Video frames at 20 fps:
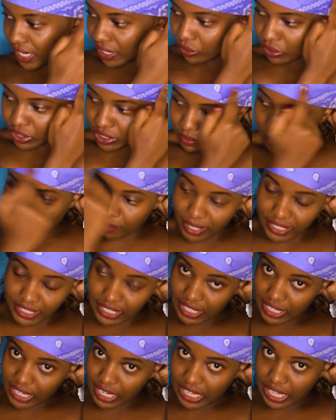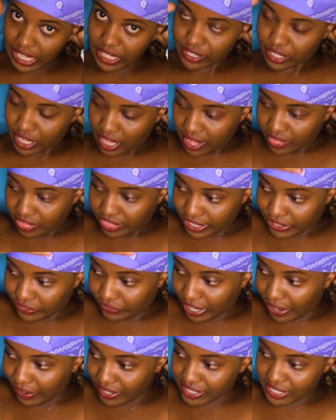in which my bandana is. These
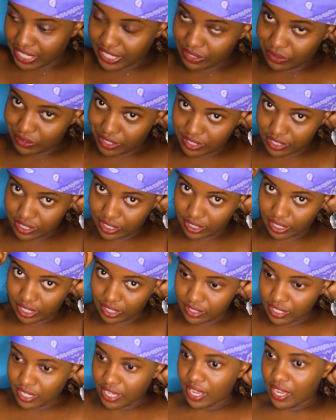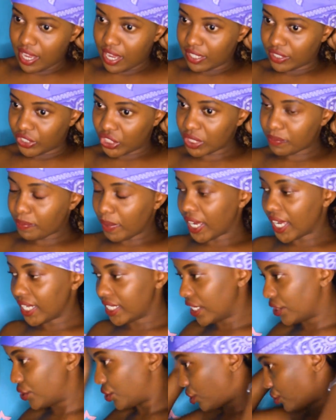flowers are the ones here. Just paying
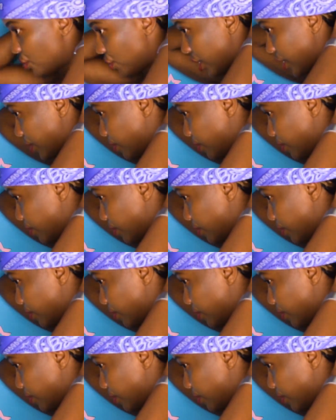attention to the